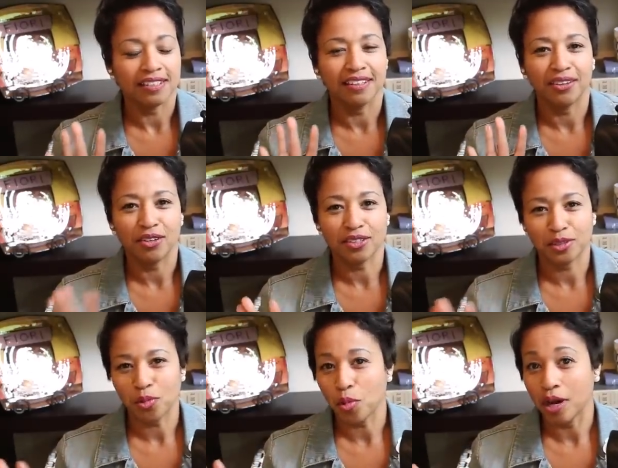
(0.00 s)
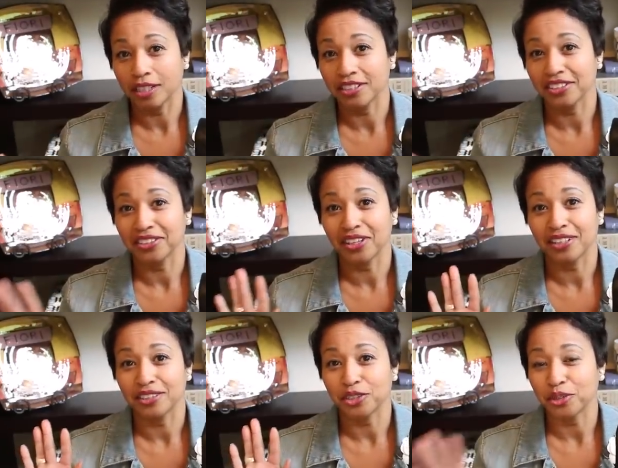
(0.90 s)
And I also watched a
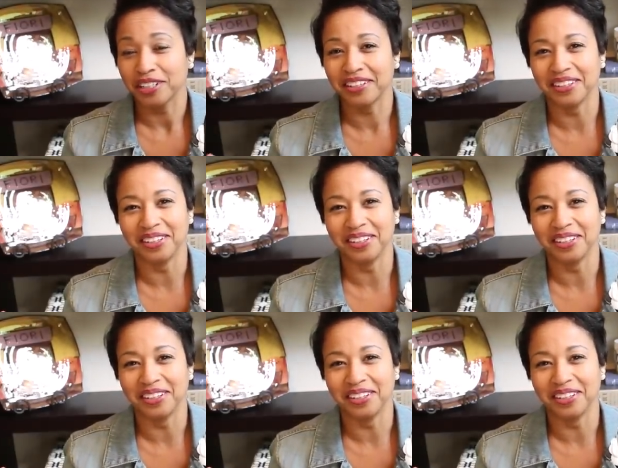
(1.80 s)
lot of Trina,